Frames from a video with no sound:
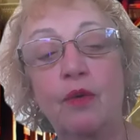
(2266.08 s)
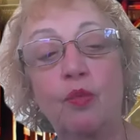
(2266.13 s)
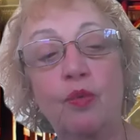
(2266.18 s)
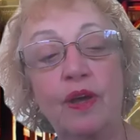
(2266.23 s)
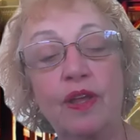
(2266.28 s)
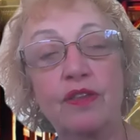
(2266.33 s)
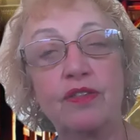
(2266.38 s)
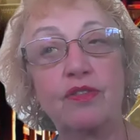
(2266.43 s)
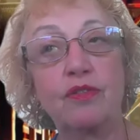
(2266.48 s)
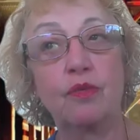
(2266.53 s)

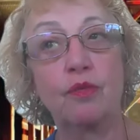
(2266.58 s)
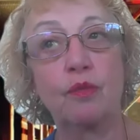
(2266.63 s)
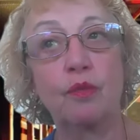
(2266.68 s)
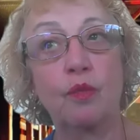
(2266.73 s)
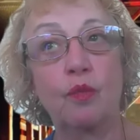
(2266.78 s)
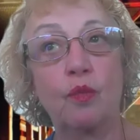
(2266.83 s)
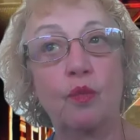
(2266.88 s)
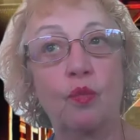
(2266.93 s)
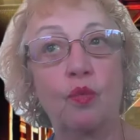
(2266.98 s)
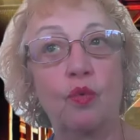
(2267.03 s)
with
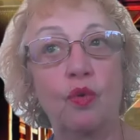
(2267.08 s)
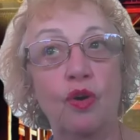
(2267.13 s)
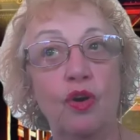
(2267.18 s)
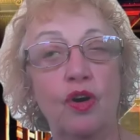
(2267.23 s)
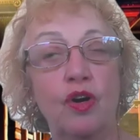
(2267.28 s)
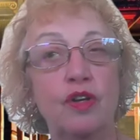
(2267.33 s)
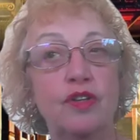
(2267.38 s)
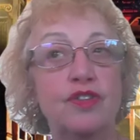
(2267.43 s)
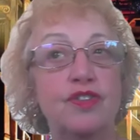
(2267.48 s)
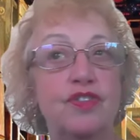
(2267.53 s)

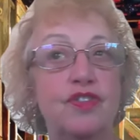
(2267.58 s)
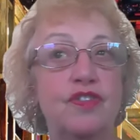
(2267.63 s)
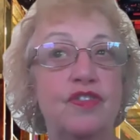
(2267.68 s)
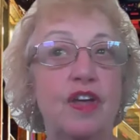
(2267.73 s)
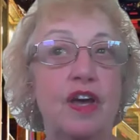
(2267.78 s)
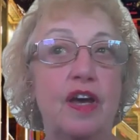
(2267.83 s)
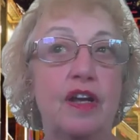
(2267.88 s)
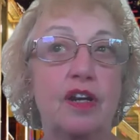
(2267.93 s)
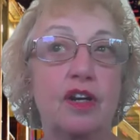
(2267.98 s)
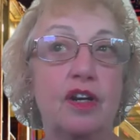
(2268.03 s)
words
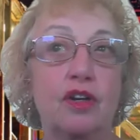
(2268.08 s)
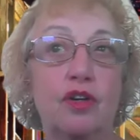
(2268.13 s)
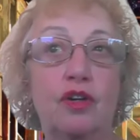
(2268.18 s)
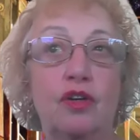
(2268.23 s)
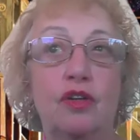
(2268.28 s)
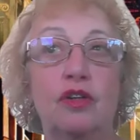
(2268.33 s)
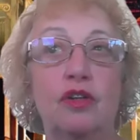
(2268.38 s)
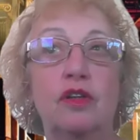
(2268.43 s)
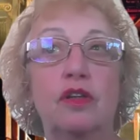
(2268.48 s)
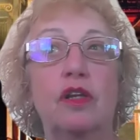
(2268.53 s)
that are
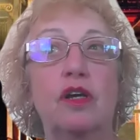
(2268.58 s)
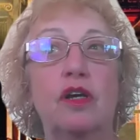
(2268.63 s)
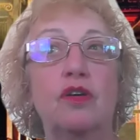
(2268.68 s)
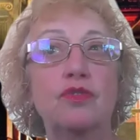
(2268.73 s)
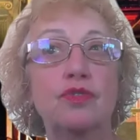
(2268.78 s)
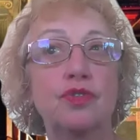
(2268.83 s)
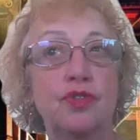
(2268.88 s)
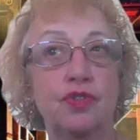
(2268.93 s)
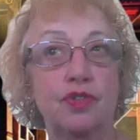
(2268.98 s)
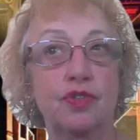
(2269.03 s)

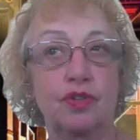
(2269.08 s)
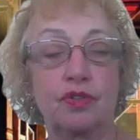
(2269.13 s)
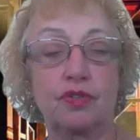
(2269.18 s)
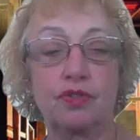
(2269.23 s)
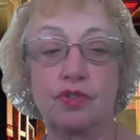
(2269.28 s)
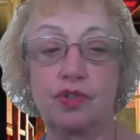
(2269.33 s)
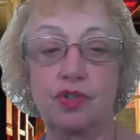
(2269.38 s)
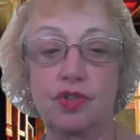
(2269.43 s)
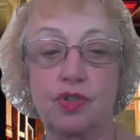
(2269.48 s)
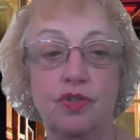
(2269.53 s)

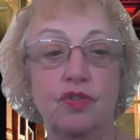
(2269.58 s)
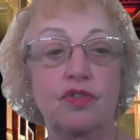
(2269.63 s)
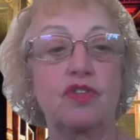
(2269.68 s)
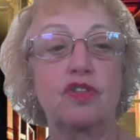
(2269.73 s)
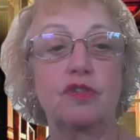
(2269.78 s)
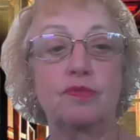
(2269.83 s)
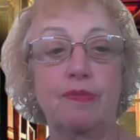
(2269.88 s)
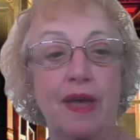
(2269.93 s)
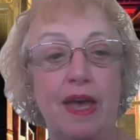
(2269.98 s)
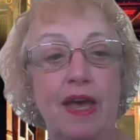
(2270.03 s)
closer to the
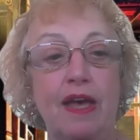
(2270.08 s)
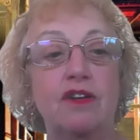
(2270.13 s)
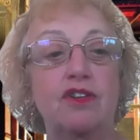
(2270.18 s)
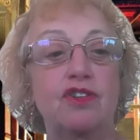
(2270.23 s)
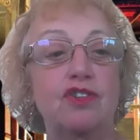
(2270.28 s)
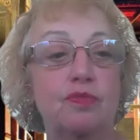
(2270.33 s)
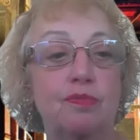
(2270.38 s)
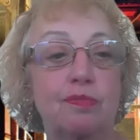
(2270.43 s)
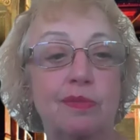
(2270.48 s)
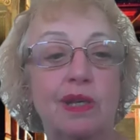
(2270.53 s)

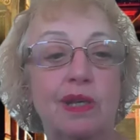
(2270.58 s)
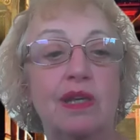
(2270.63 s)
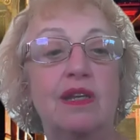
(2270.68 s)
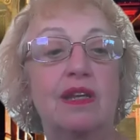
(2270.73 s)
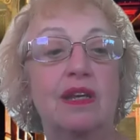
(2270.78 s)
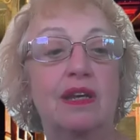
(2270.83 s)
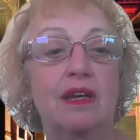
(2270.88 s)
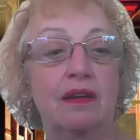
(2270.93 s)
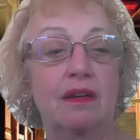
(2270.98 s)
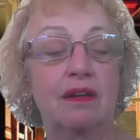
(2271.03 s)
Spanish
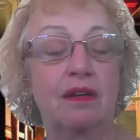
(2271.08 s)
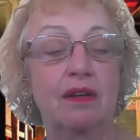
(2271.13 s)
meaning,